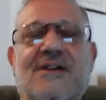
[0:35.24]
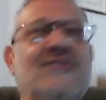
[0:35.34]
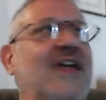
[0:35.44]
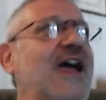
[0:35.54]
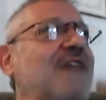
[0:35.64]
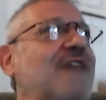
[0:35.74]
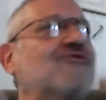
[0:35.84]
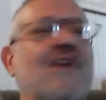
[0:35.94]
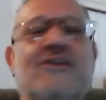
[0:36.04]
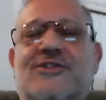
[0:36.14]
They have
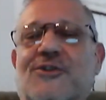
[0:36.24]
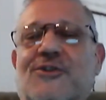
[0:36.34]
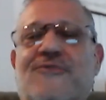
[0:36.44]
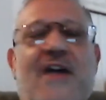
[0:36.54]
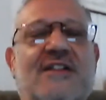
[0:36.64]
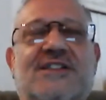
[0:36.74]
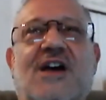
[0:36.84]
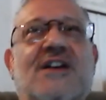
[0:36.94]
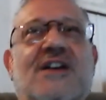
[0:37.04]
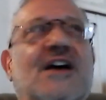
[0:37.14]
greater surveillance
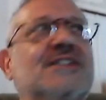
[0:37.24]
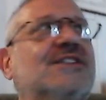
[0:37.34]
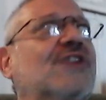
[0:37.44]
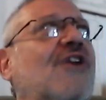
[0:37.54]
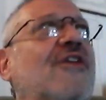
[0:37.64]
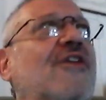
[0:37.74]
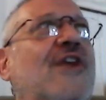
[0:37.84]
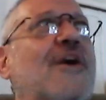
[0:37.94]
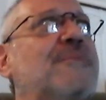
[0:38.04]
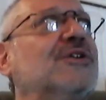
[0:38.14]
on us. They
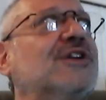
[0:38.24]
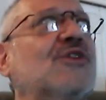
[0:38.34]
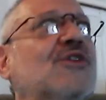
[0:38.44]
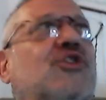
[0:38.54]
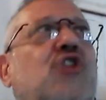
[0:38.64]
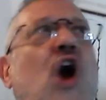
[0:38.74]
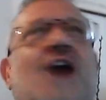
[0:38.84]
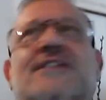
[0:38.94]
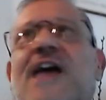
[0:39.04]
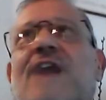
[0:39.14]
are building
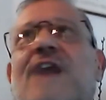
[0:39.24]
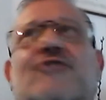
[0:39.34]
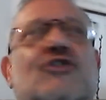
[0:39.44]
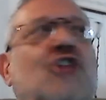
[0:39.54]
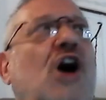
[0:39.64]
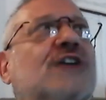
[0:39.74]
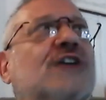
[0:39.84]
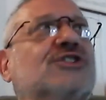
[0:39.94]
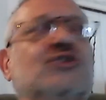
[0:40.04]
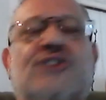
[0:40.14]
laws after
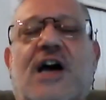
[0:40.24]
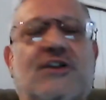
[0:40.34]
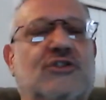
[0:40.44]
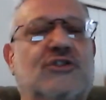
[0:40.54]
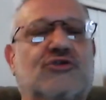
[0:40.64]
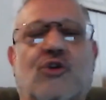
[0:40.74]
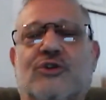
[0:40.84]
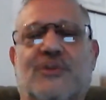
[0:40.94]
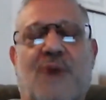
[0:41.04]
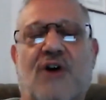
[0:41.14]
laws to tighten
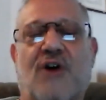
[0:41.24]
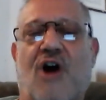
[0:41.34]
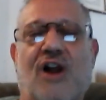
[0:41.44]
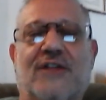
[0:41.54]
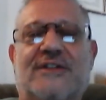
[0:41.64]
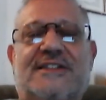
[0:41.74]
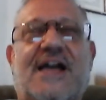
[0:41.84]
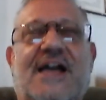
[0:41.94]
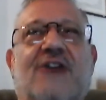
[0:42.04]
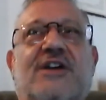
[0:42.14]
controls upon all of us
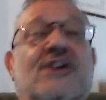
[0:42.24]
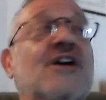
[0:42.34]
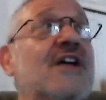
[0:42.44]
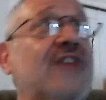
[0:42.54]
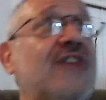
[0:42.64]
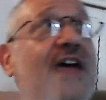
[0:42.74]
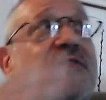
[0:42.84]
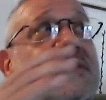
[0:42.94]
down here. They have a